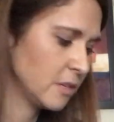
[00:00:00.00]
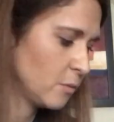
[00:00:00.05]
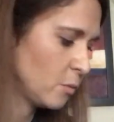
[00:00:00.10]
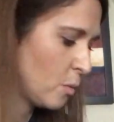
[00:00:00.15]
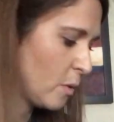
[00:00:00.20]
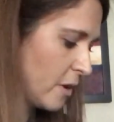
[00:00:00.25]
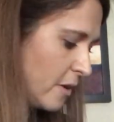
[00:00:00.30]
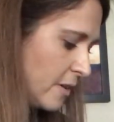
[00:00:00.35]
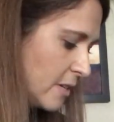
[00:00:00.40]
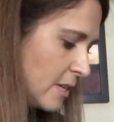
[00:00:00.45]

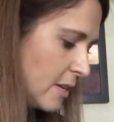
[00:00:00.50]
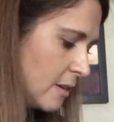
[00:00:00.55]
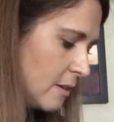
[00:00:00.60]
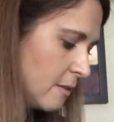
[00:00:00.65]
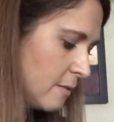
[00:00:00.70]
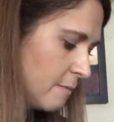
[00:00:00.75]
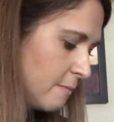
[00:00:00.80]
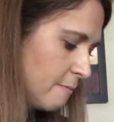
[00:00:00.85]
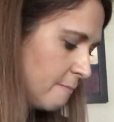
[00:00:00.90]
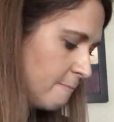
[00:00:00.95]
Where is it?
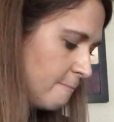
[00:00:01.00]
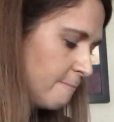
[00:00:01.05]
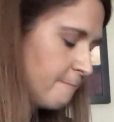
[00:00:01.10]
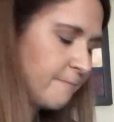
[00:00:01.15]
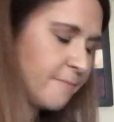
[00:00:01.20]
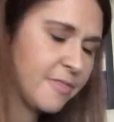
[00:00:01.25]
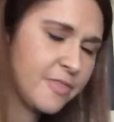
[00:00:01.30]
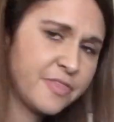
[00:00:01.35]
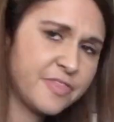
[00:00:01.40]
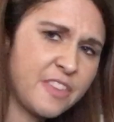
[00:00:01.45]

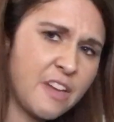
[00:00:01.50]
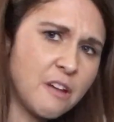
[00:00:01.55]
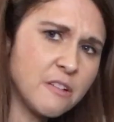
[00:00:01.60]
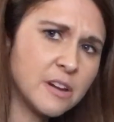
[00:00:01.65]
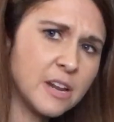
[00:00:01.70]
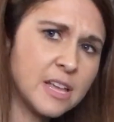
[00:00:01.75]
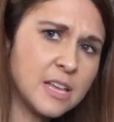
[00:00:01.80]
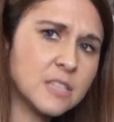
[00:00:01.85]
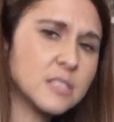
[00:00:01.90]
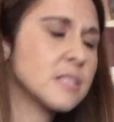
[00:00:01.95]
There
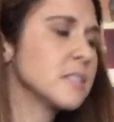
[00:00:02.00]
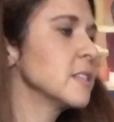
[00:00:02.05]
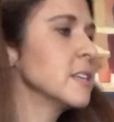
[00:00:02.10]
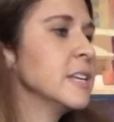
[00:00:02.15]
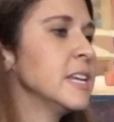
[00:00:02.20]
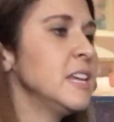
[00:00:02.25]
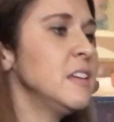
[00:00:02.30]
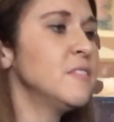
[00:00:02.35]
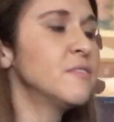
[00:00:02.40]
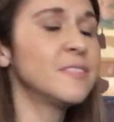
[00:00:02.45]
it is. It's
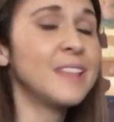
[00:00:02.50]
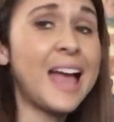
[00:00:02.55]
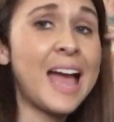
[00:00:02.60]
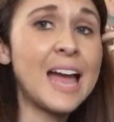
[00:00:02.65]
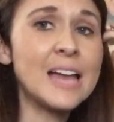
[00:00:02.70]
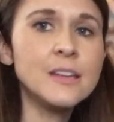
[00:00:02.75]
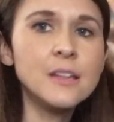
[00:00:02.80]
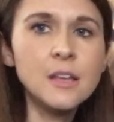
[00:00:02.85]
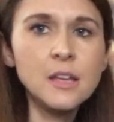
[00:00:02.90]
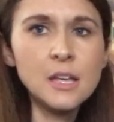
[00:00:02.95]
an E
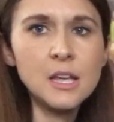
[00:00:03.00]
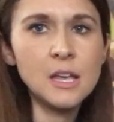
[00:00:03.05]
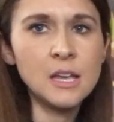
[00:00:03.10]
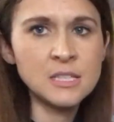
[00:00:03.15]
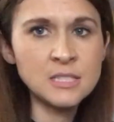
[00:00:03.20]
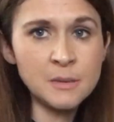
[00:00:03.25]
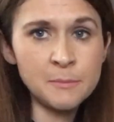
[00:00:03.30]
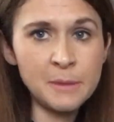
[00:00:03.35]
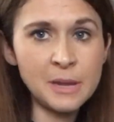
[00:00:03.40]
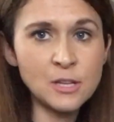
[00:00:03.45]
flat.
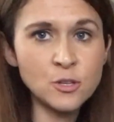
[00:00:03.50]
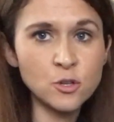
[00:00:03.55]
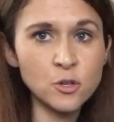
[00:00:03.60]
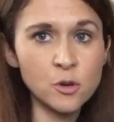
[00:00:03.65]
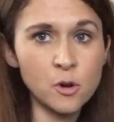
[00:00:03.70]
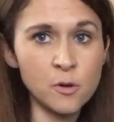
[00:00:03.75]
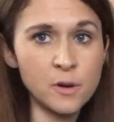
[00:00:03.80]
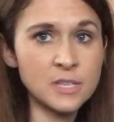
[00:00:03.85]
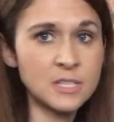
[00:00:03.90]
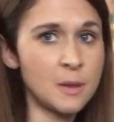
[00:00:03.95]
Is it
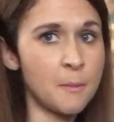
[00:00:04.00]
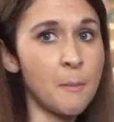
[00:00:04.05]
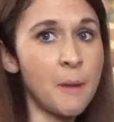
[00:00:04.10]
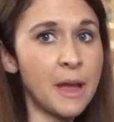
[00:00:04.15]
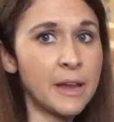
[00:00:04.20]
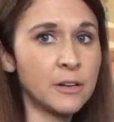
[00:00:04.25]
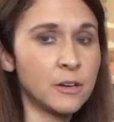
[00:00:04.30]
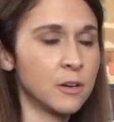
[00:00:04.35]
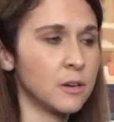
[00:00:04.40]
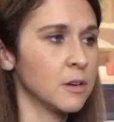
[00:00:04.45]
major or is it
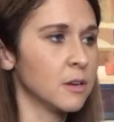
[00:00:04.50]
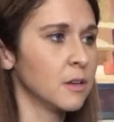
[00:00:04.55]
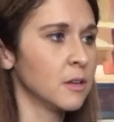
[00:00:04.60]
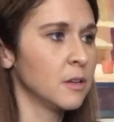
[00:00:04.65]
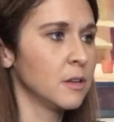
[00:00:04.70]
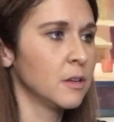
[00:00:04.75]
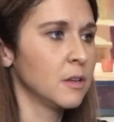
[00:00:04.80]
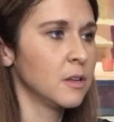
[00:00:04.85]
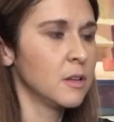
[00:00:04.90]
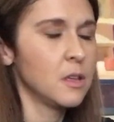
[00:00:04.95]
minor?
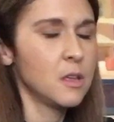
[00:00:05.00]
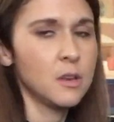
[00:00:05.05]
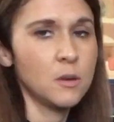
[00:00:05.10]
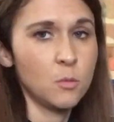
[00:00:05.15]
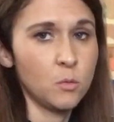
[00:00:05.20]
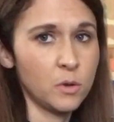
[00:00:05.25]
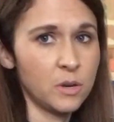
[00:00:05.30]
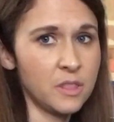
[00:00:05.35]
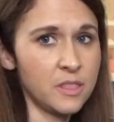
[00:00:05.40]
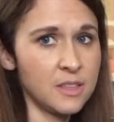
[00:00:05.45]

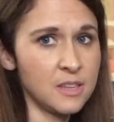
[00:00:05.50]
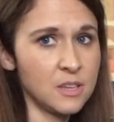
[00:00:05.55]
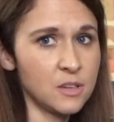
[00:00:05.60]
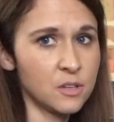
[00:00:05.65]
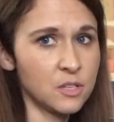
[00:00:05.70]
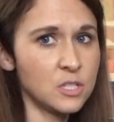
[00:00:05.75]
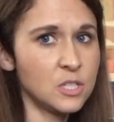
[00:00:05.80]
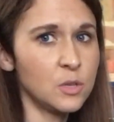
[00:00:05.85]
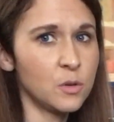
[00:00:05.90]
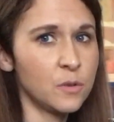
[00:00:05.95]
One thing you
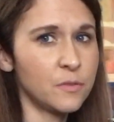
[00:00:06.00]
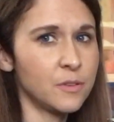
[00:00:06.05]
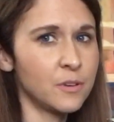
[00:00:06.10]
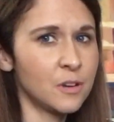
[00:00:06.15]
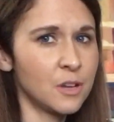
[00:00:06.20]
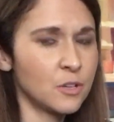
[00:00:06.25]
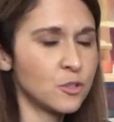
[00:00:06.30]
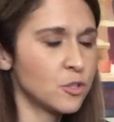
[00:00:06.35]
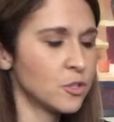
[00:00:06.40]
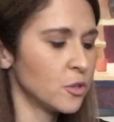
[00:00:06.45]
can do if you're
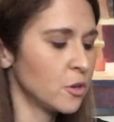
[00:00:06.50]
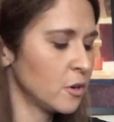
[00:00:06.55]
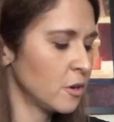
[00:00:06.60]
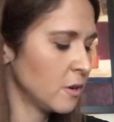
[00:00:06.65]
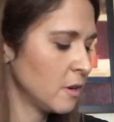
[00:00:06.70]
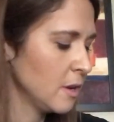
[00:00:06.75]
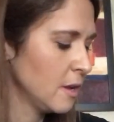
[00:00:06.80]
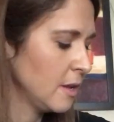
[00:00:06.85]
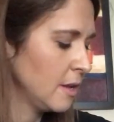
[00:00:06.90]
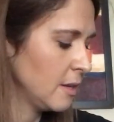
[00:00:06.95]
not
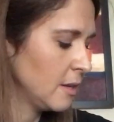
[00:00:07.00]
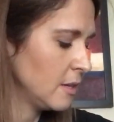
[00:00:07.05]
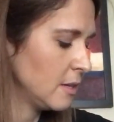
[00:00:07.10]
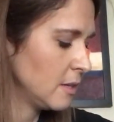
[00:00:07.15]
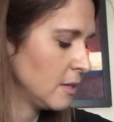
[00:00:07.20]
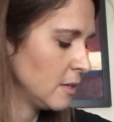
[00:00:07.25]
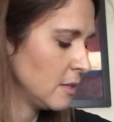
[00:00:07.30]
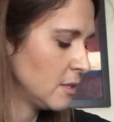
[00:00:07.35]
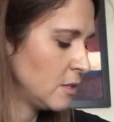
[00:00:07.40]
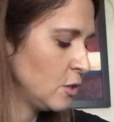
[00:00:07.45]
sure
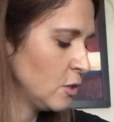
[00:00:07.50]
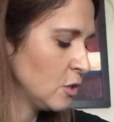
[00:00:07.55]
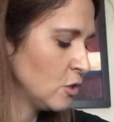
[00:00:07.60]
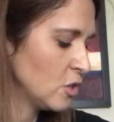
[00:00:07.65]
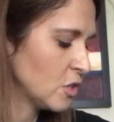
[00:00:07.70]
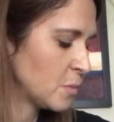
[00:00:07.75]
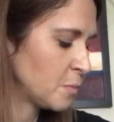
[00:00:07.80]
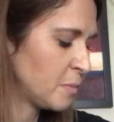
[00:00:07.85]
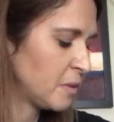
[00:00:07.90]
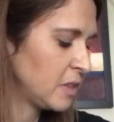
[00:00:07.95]
is you can
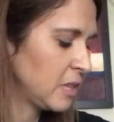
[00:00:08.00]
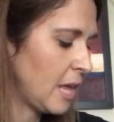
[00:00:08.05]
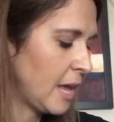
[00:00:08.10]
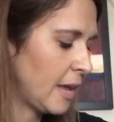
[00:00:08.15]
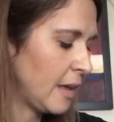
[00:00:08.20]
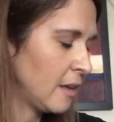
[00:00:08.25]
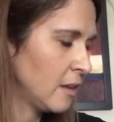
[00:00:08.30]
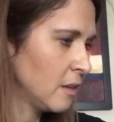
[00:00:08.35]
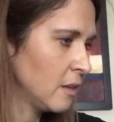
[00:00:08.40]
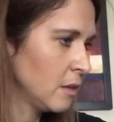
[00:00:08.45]
just
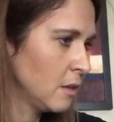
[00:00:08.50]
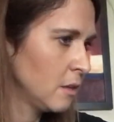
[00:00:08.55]
play.